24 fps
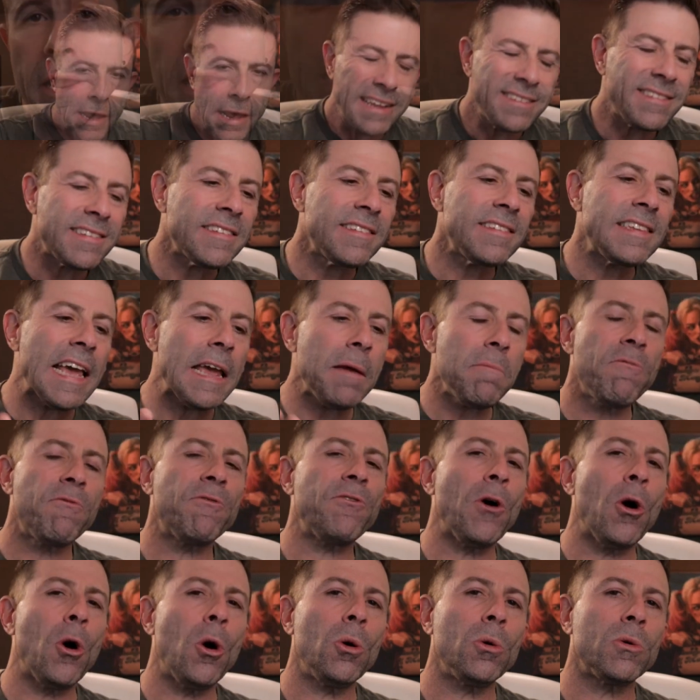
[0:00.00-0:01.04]
It's the same
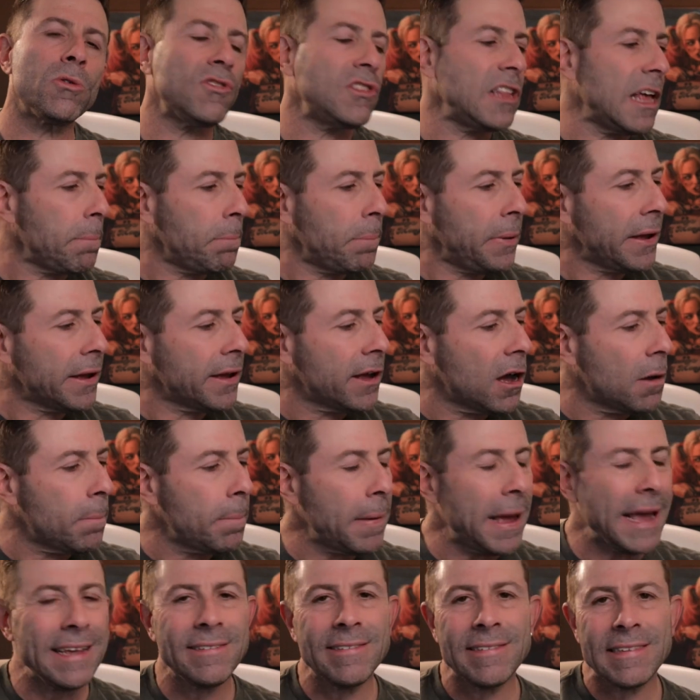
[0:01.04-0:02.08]
folks that pick up
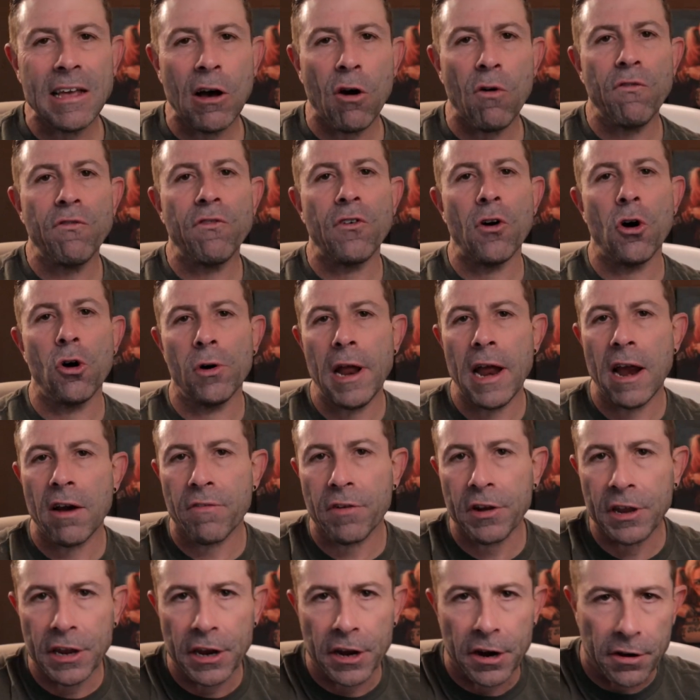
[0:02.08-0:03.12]
a cell phone
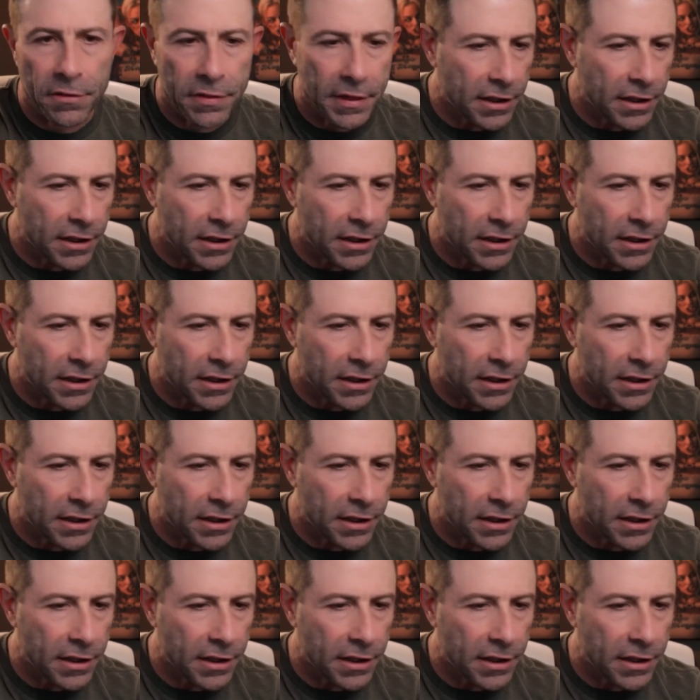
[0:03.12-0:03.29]
every year.